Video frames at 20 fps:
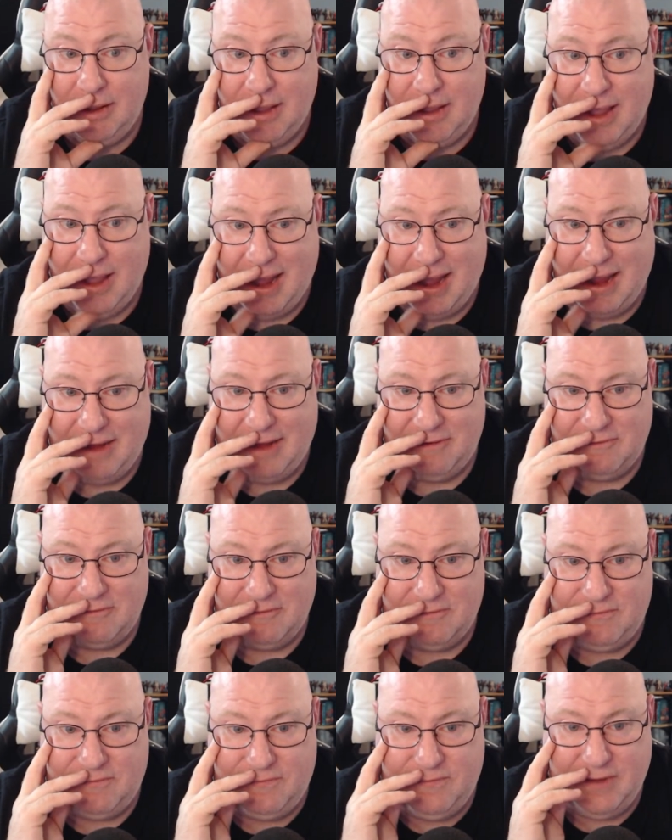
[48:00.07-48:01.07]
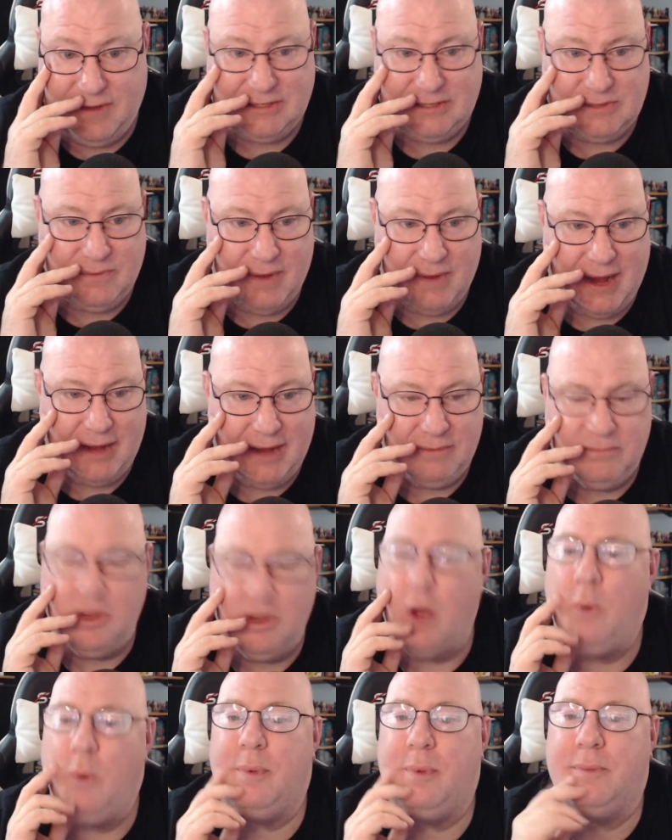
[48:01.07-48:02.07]
And Fisk went,
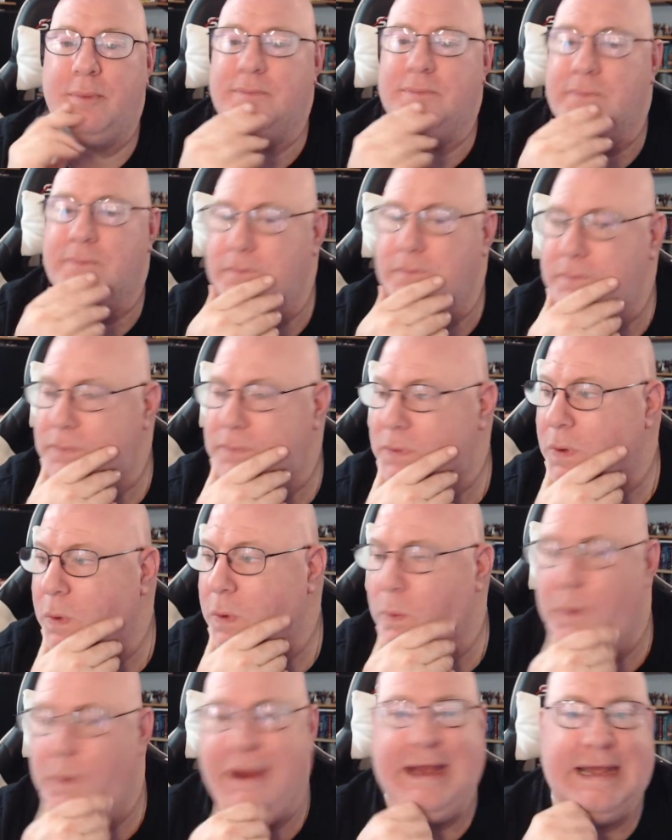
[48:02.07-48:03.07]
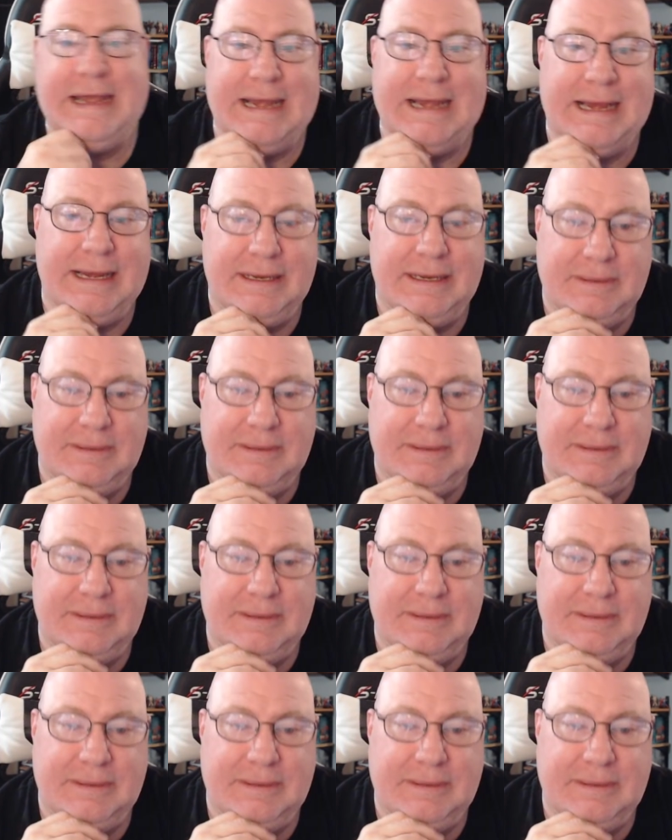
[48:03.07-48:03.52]
nope. We did it.